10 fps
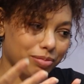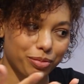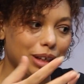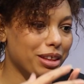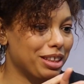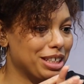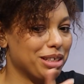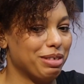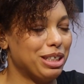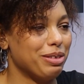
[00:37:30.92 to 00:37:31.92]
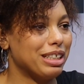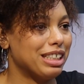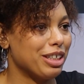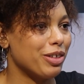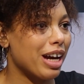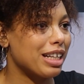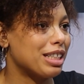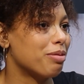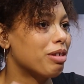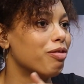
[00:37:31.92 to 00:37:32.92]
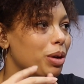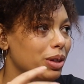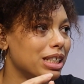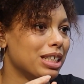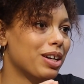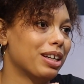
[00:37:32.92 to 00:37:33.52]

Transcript: One of the things that we do at DRI is that we focus